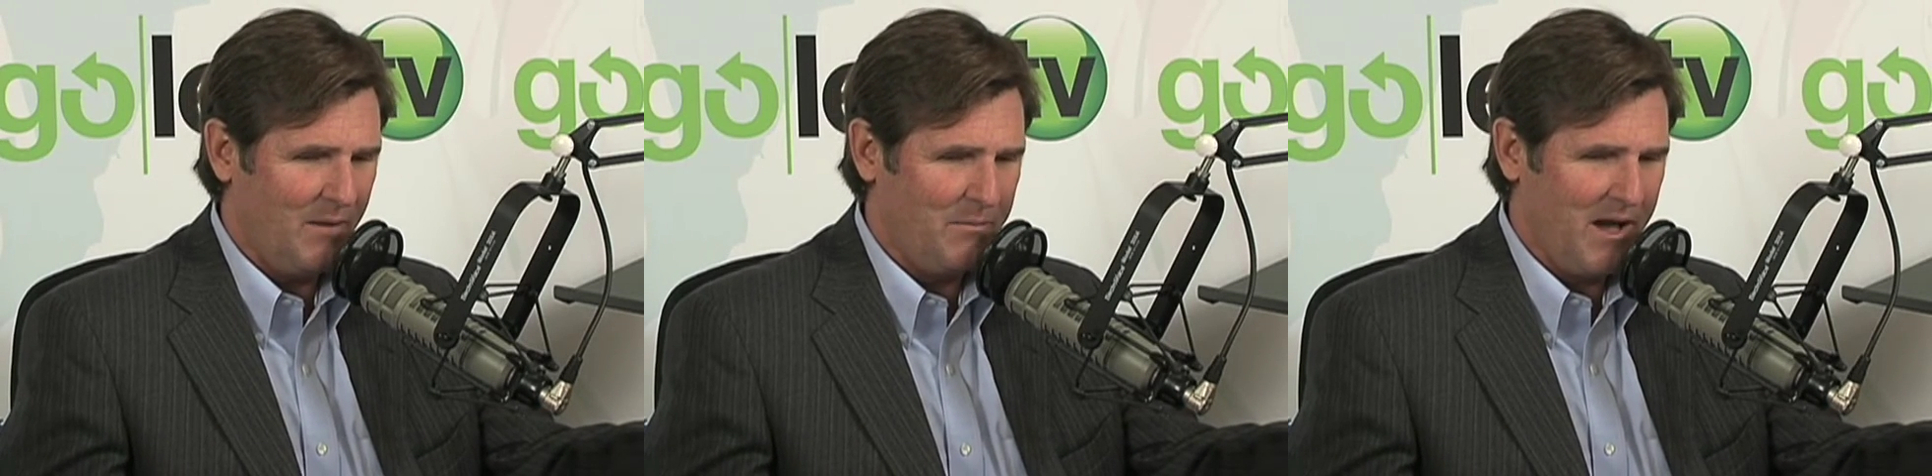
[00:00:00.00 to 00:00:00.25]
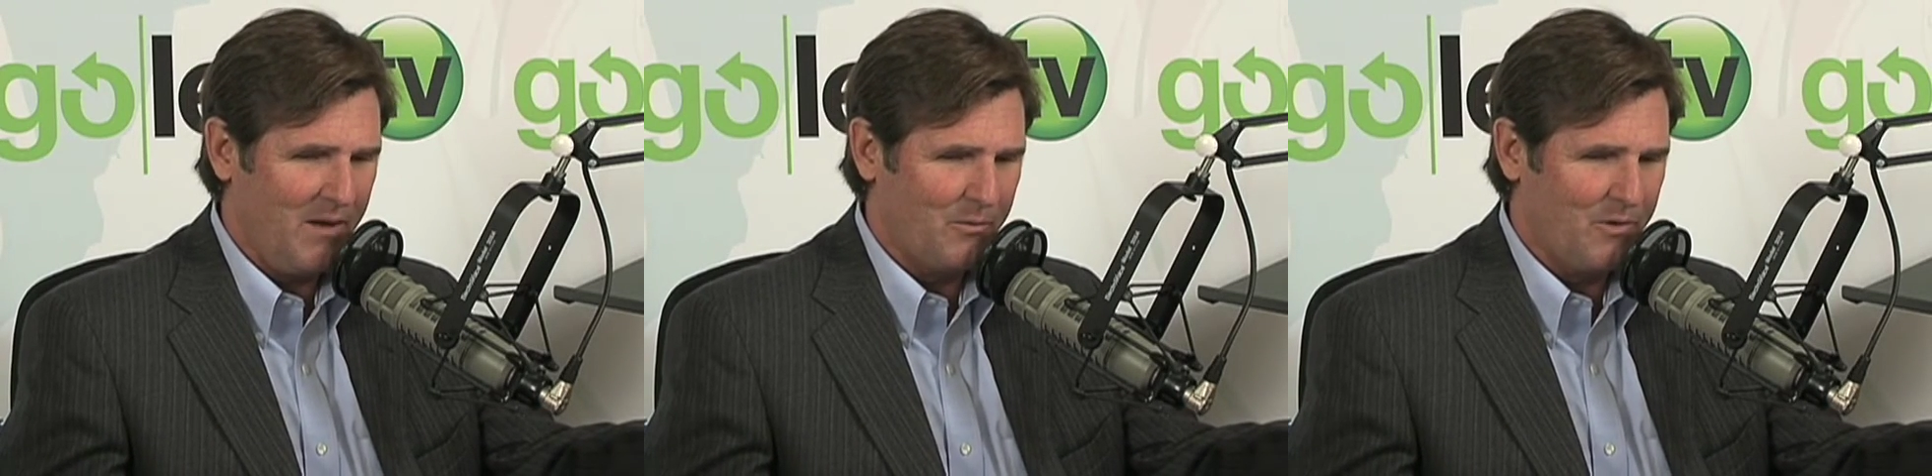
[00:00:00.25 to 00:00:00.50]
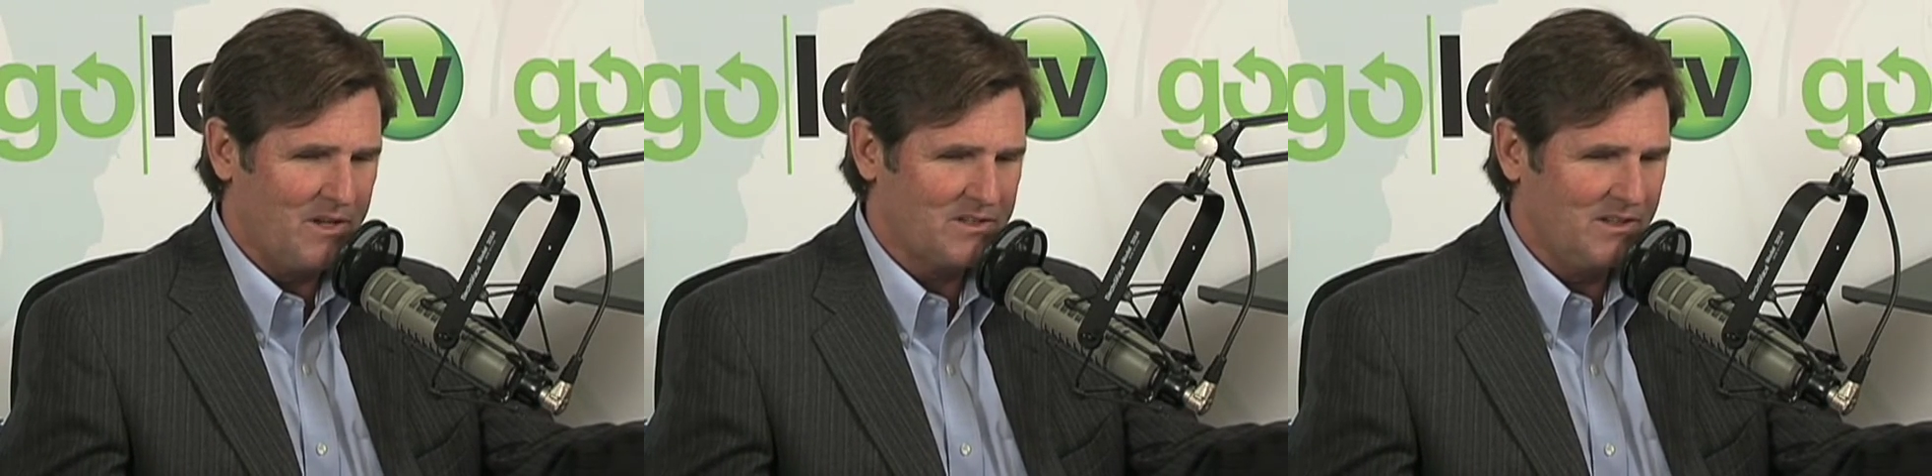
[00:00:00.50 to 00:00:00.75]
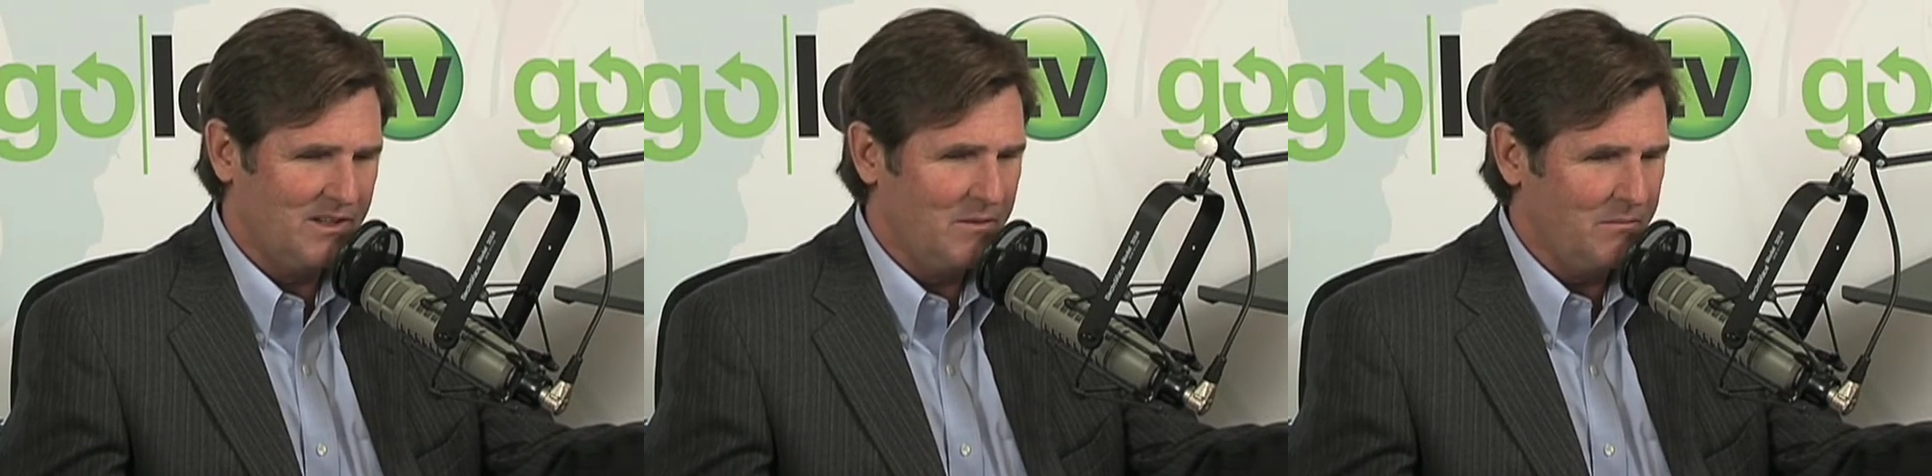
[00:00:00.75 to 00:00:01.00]
about Rush
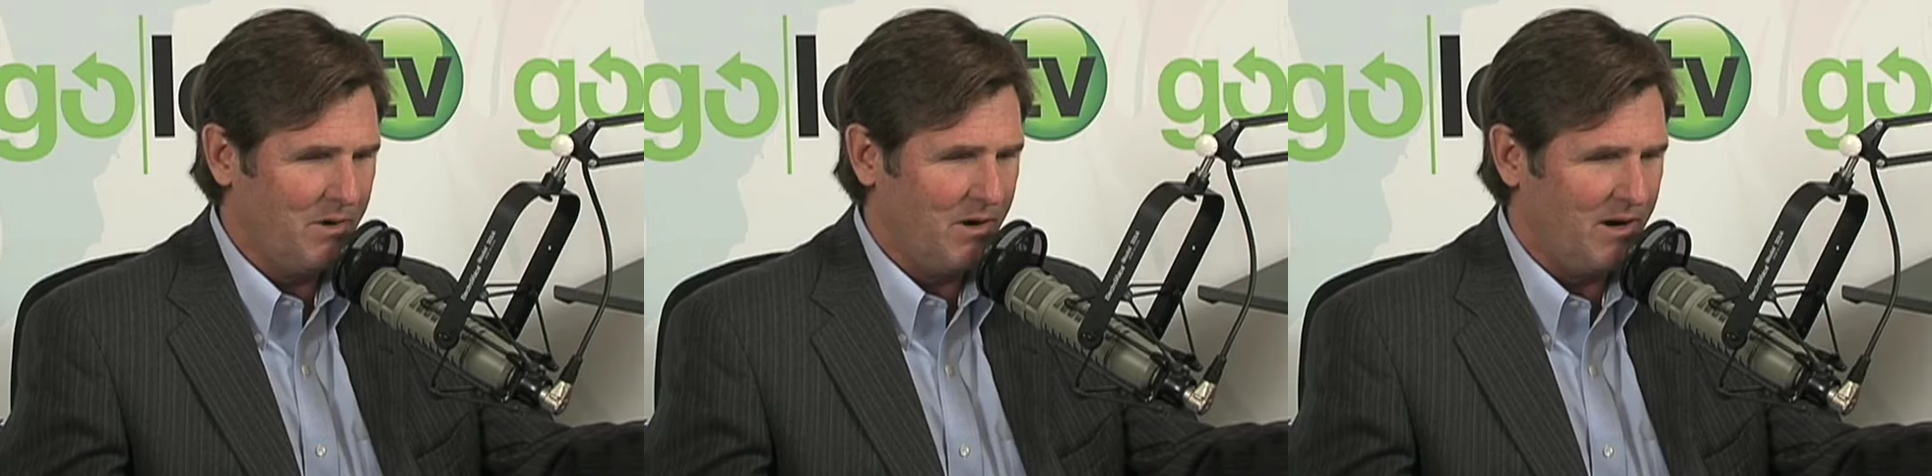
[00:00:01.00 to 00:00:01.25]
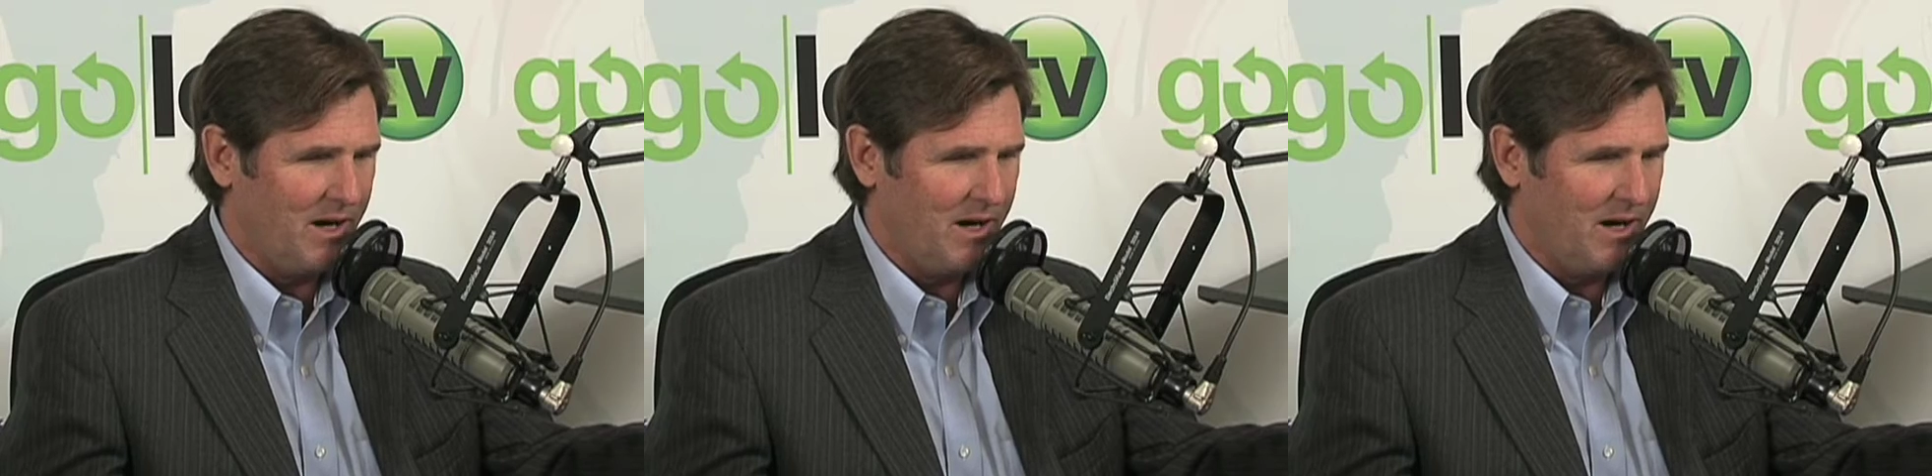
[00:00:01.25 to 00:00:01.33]
Limbaugh?